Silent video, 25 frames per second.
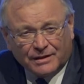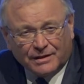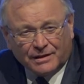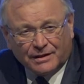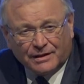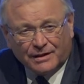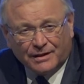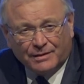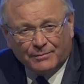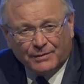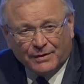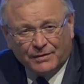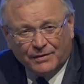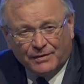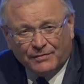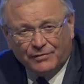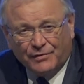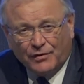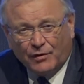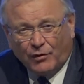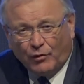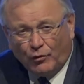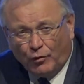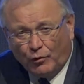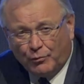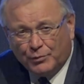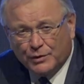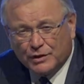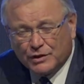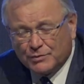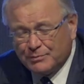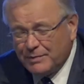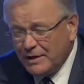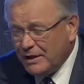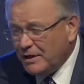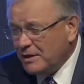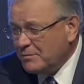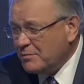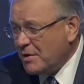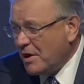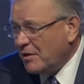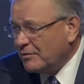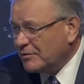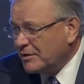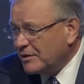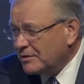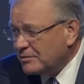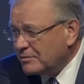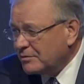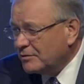But if you're open, speak
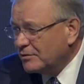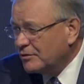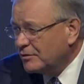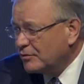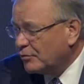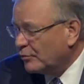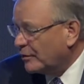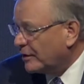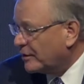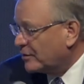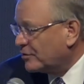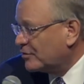about it, do it.